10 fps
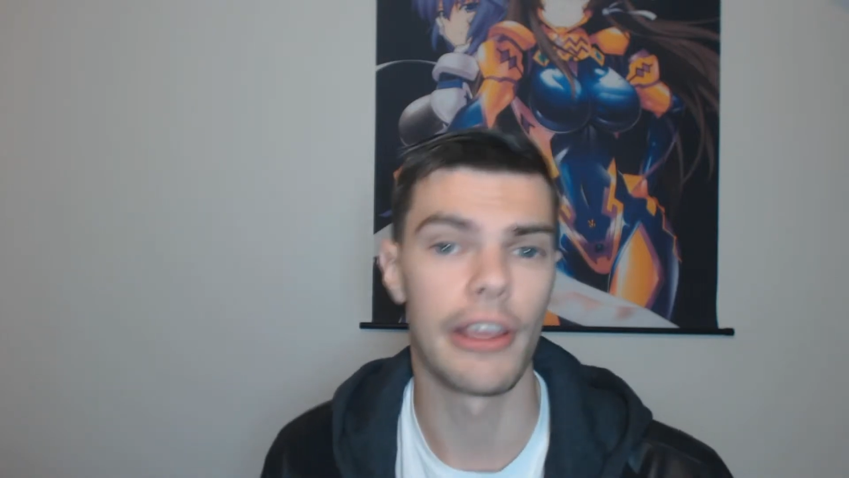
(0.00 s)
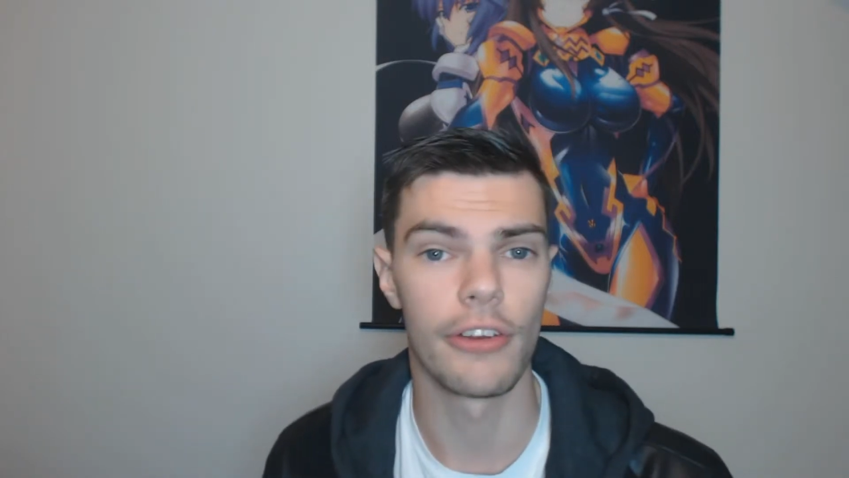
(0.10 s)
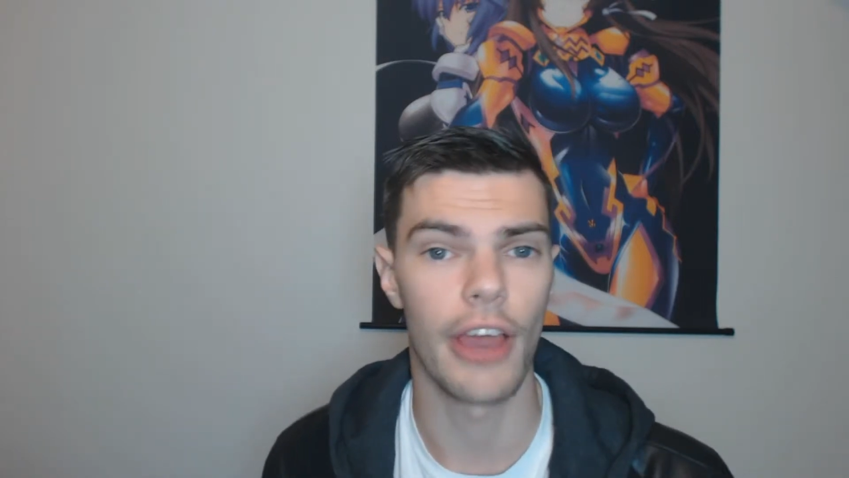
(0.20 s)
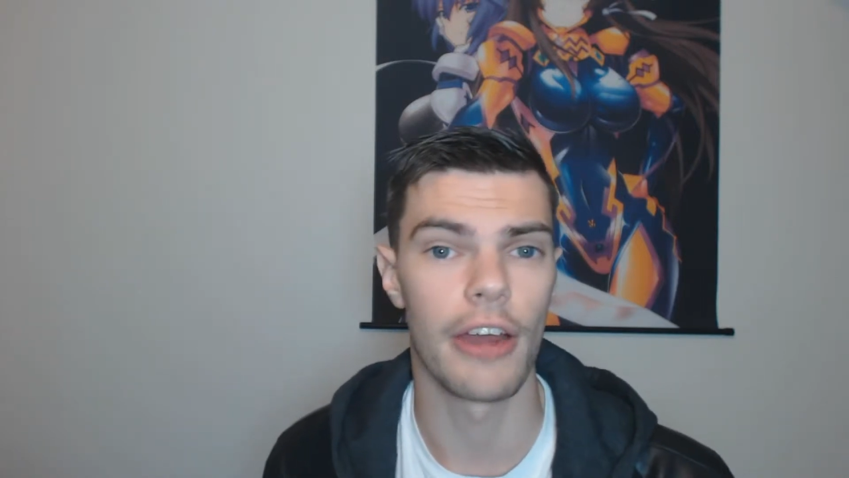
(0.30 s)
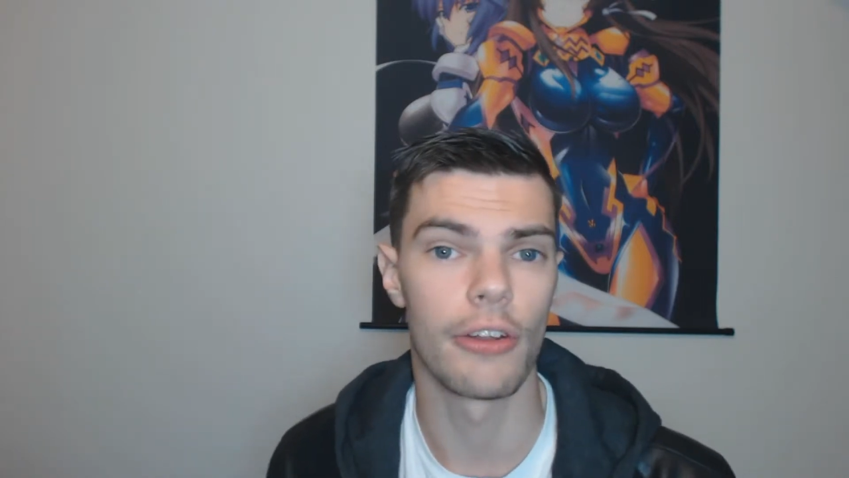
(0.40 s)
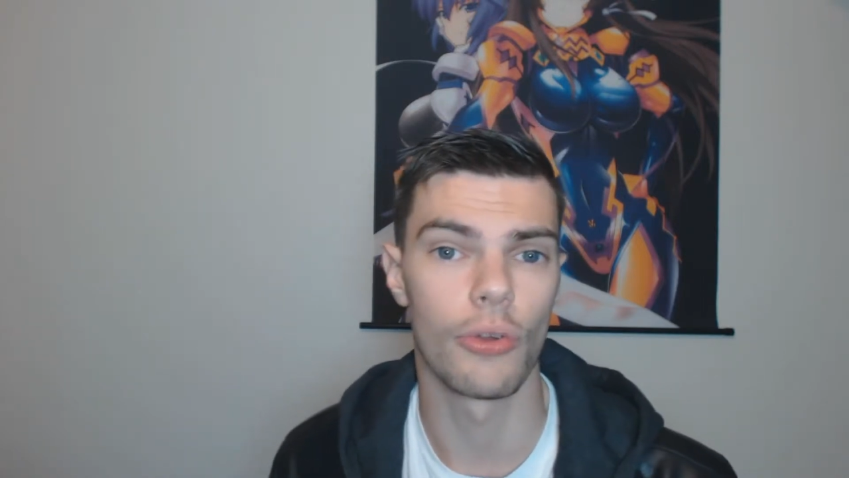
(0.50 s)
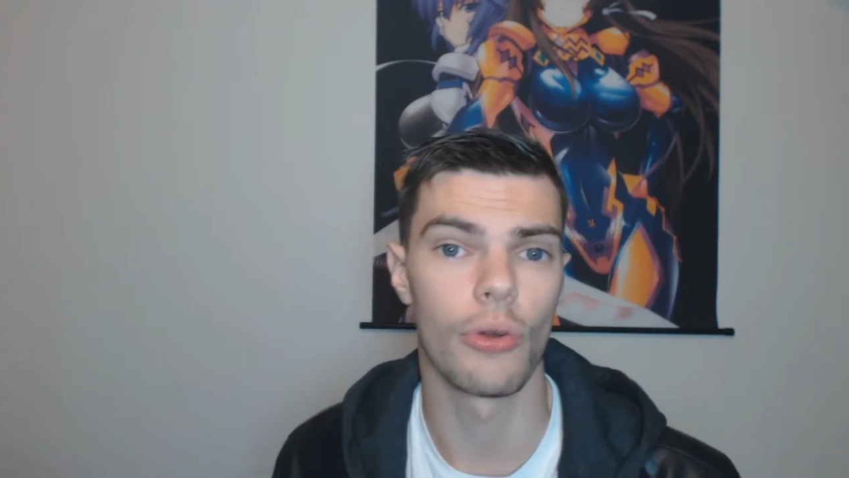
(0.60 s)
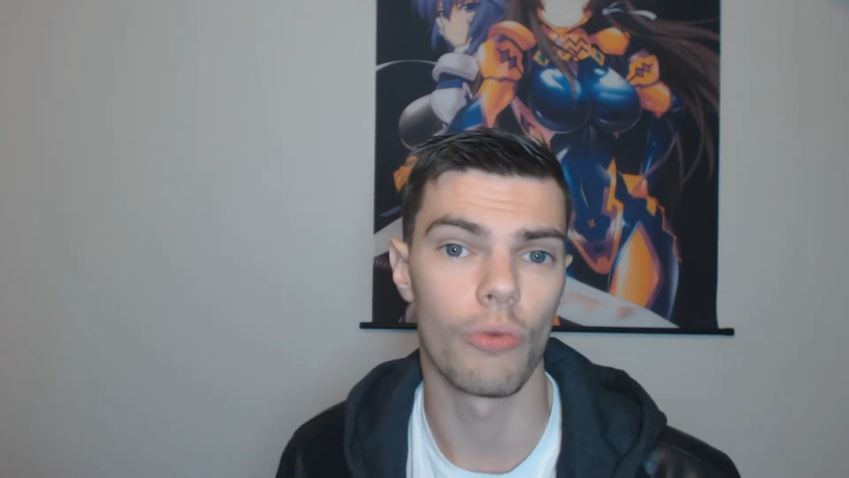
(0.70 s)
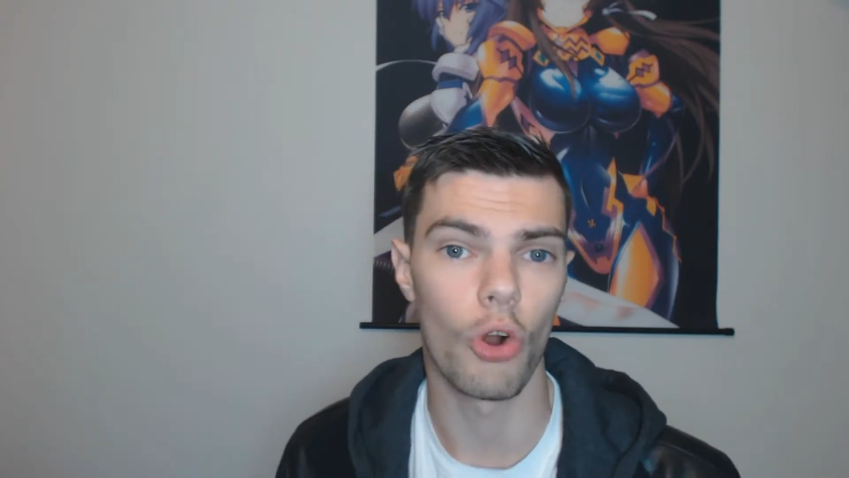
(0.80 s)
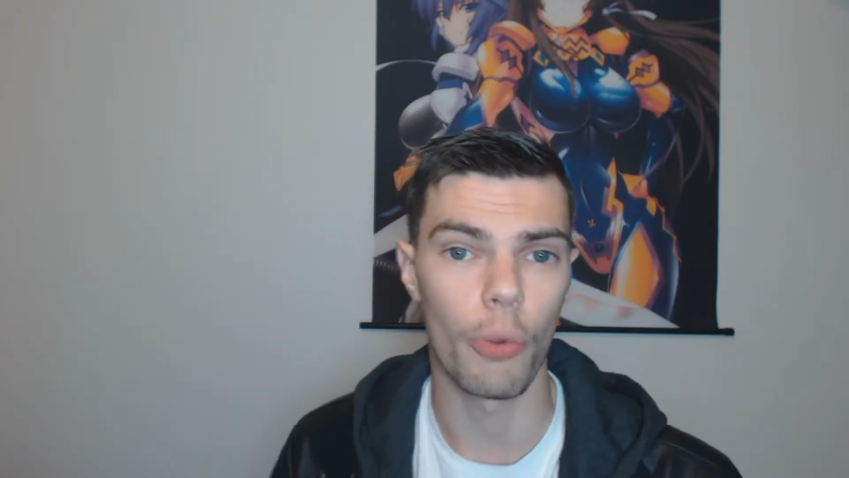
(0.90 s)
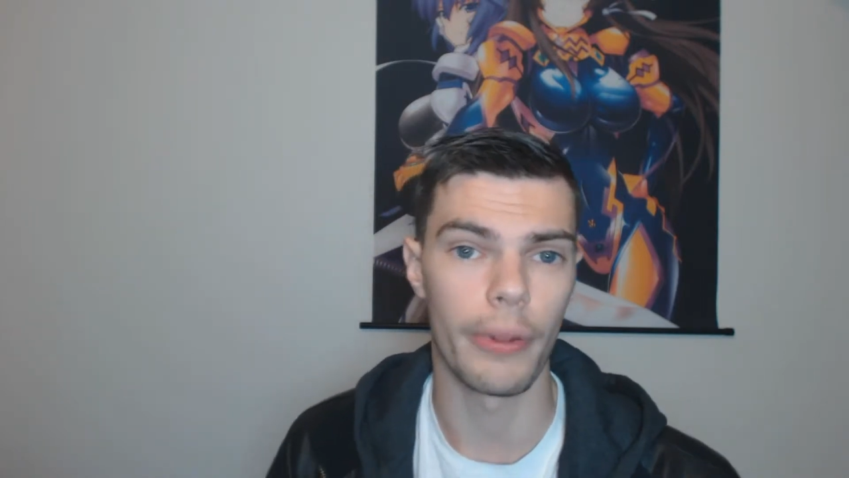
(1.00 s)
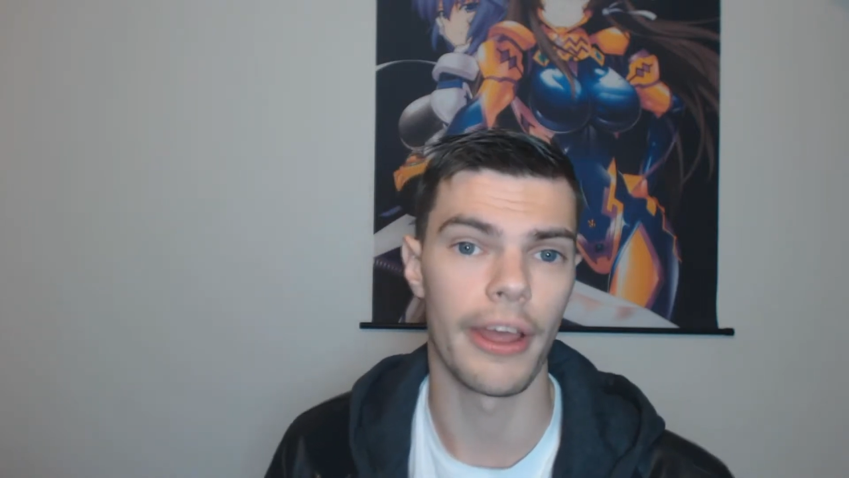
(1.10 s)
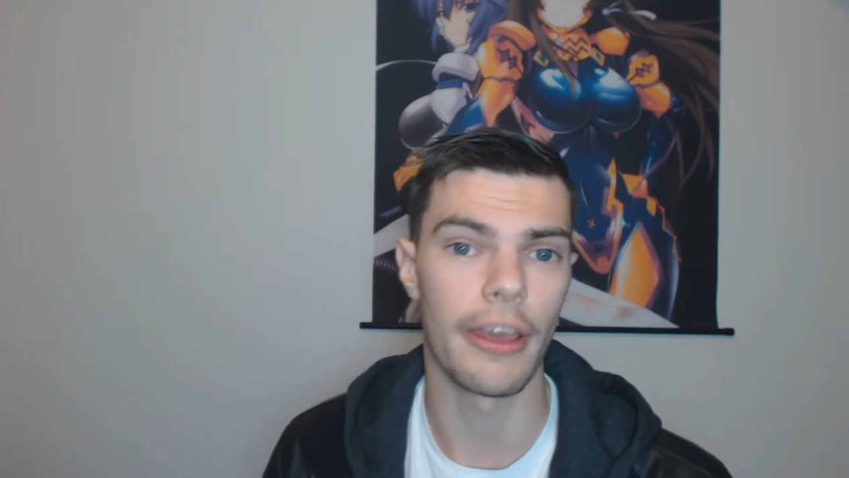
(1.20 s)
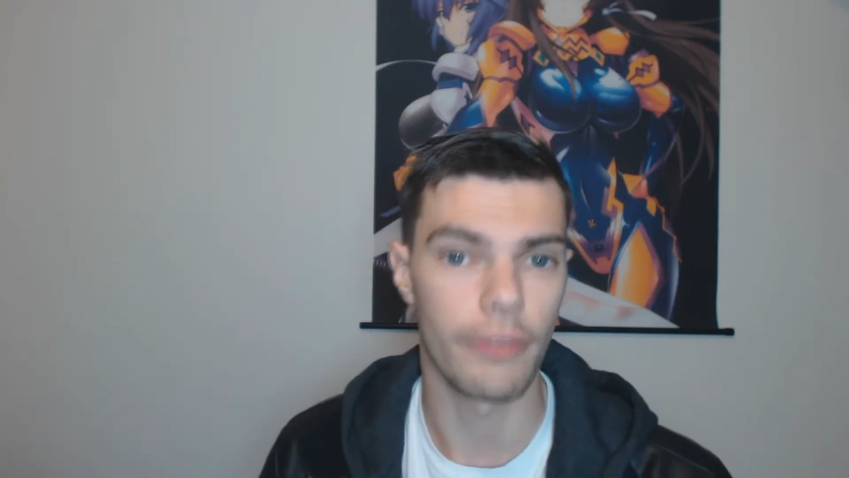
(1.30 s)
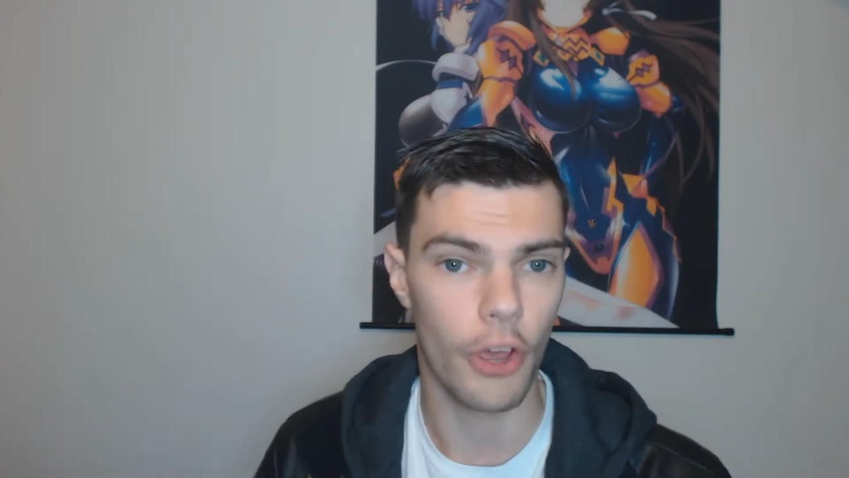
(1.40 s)
and kind of do a
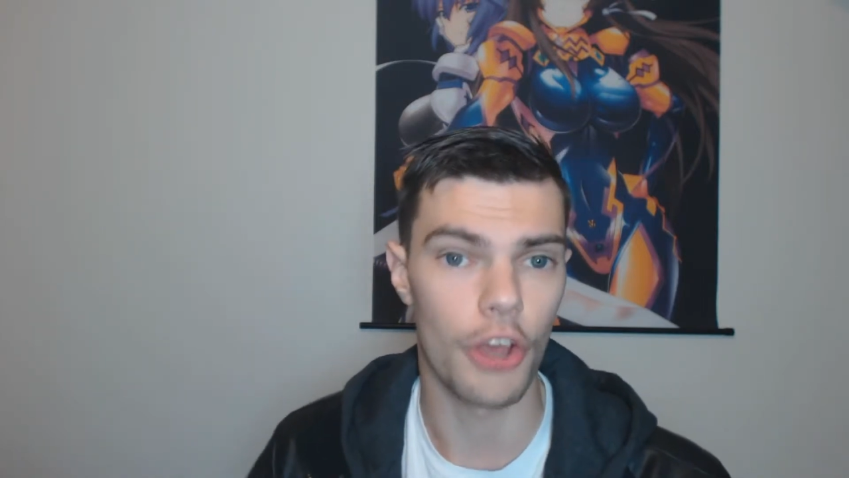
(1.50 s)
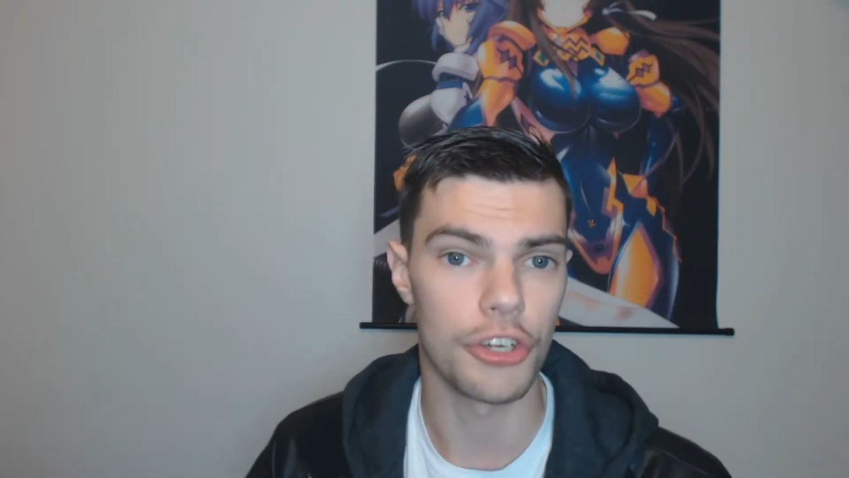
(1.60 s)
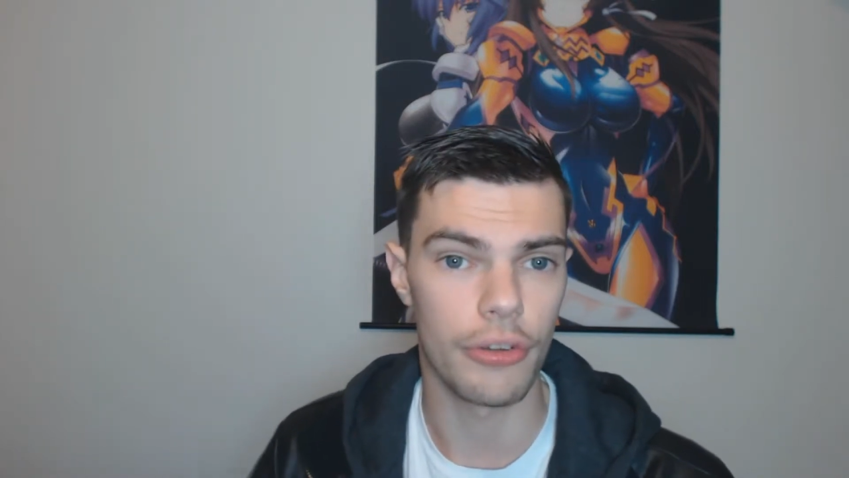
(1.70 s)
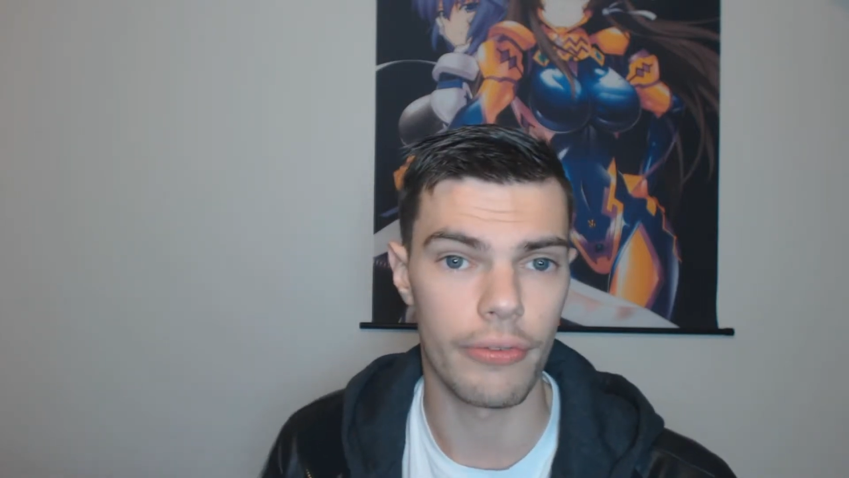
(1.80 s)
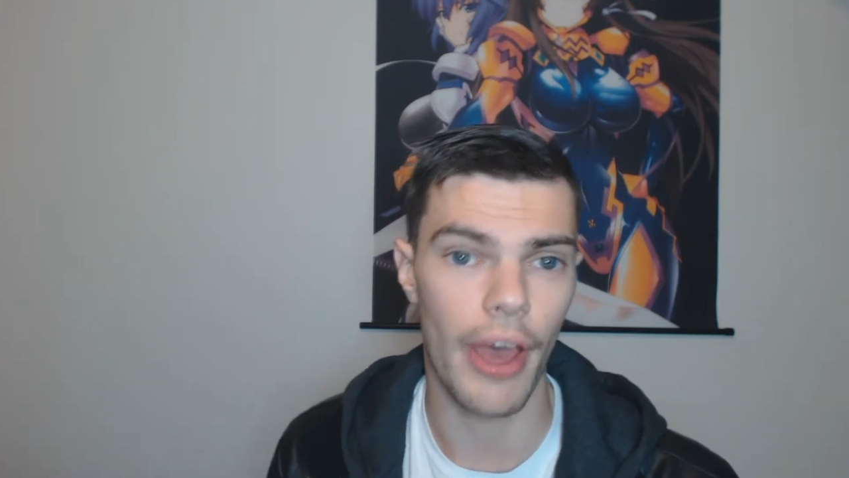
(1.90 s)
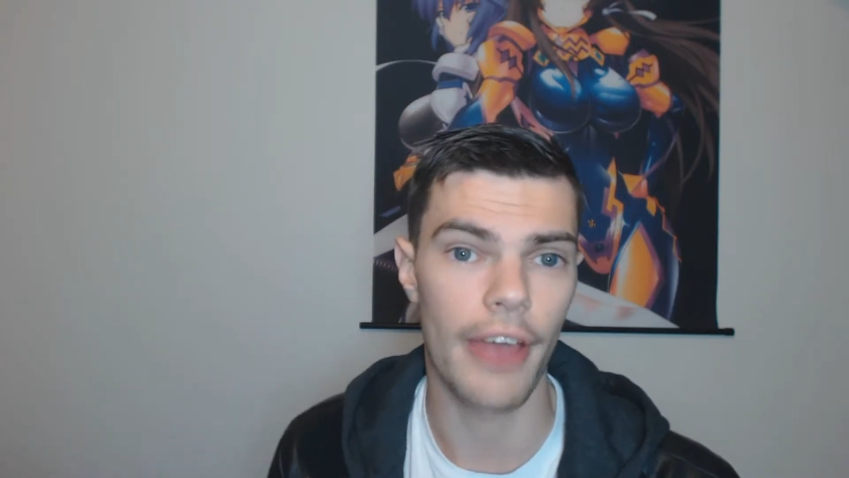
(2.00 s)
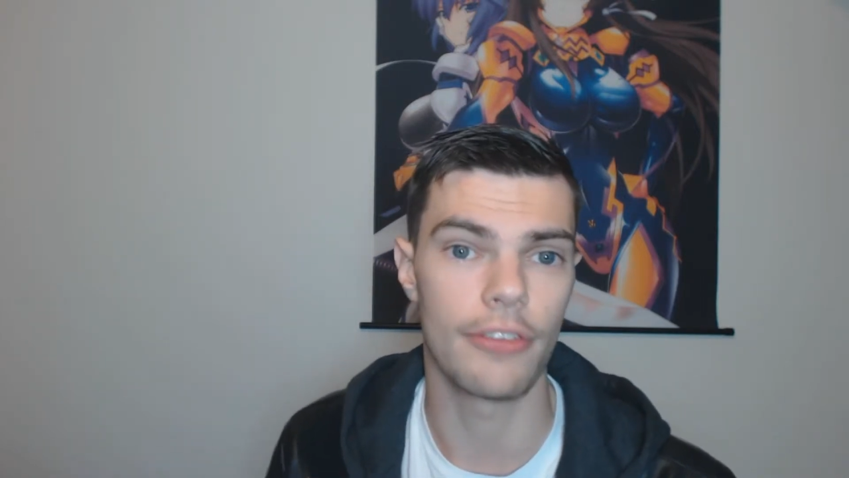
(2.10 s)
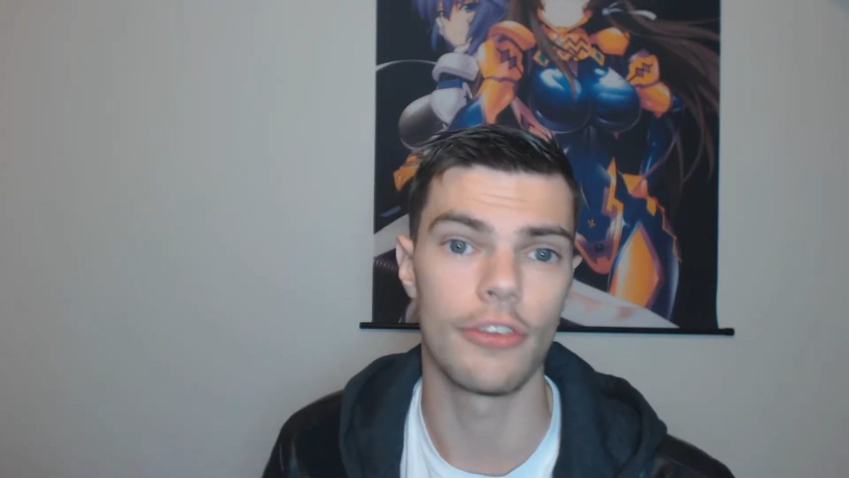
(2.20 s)
role-playing version of that, so